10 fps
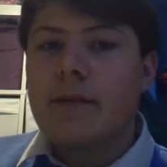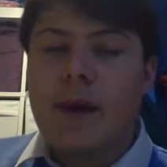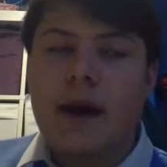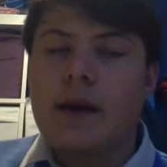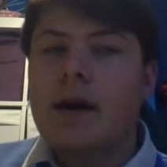
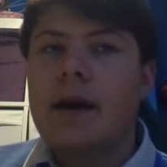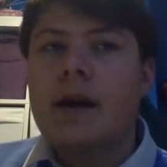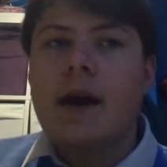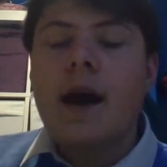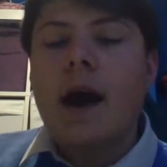met yet.
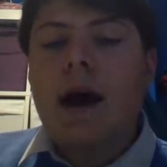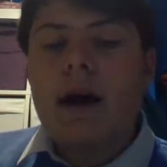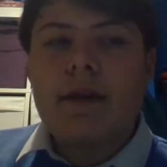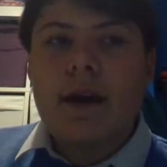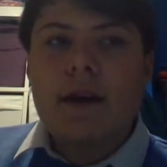
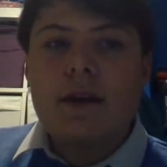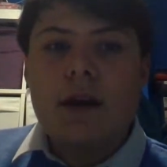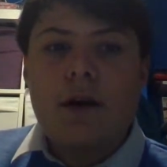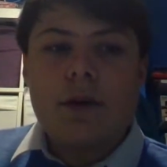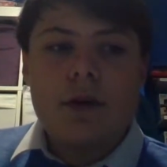And then
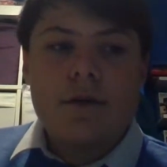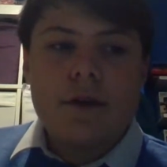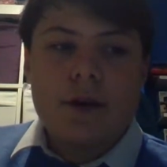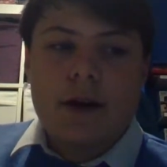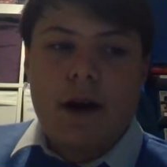the only
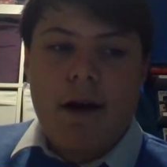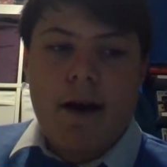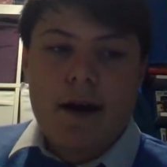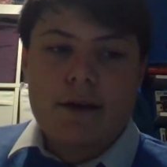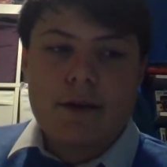other
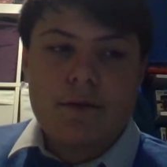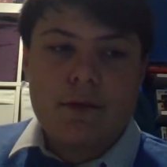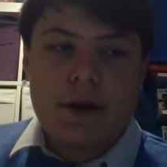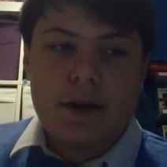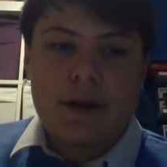character
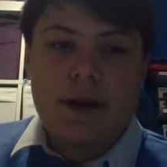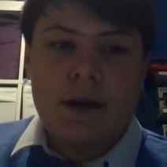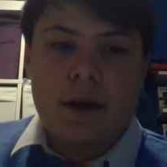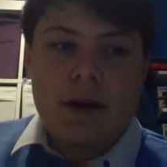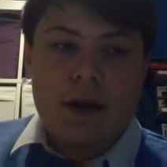really
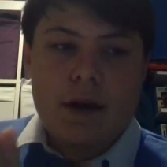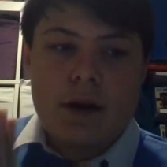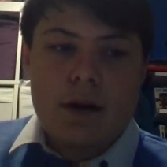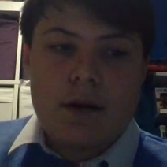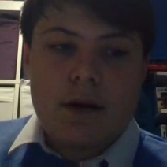
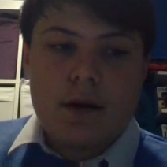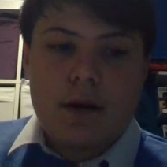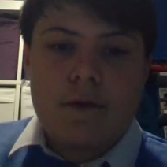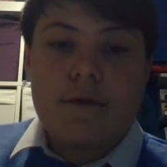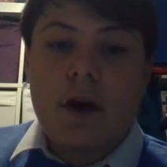
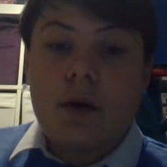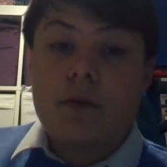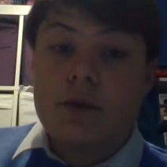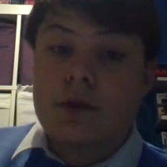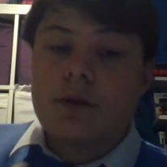of
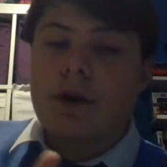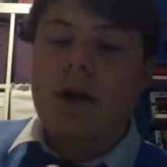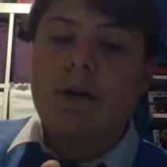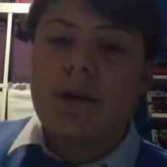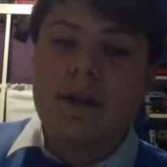note, or the
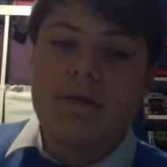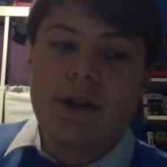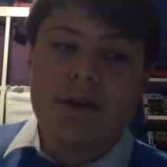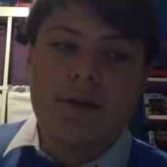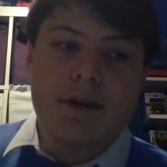only thing that
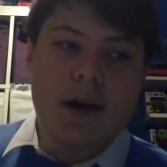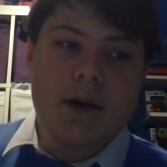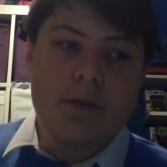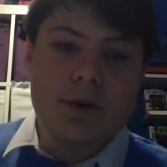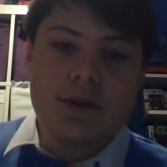really of note
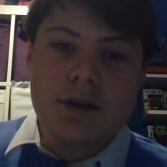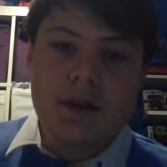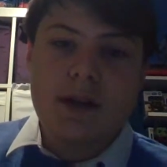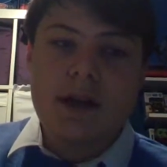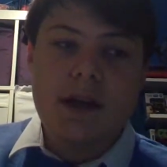now, was
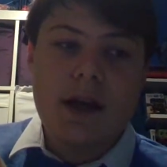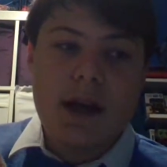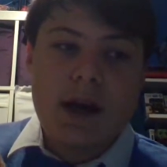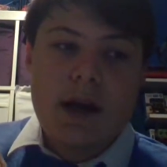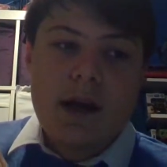the
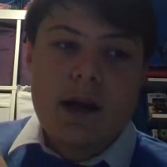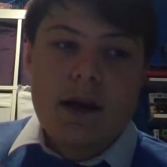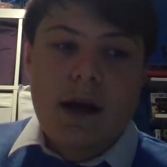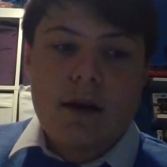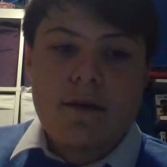
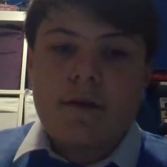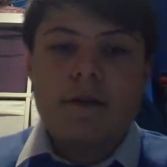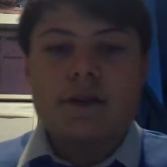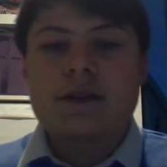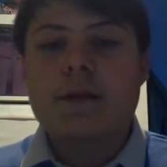kind of
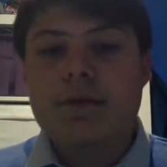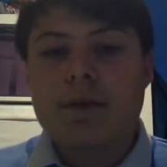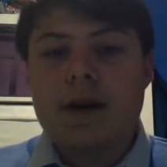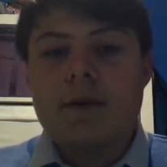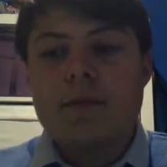
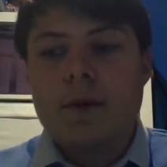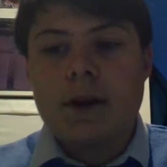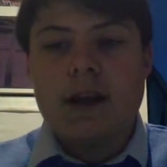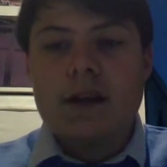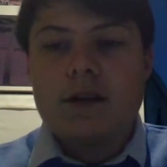supreme
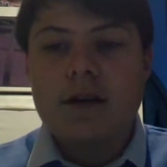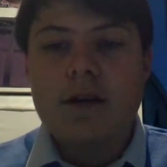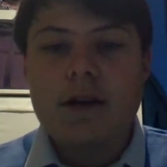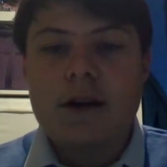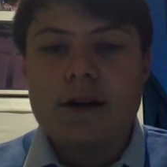leader
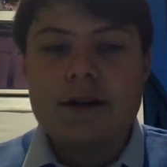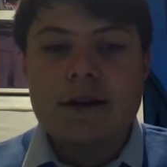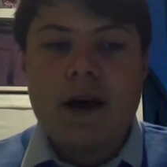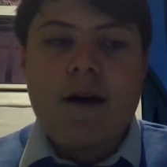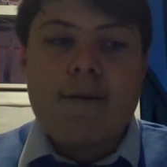that
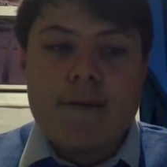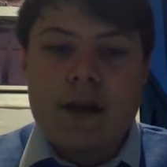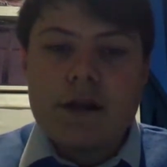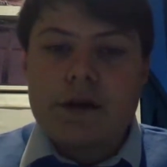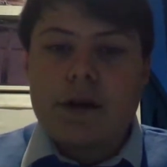
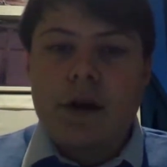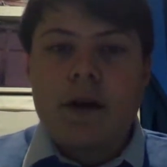Vinder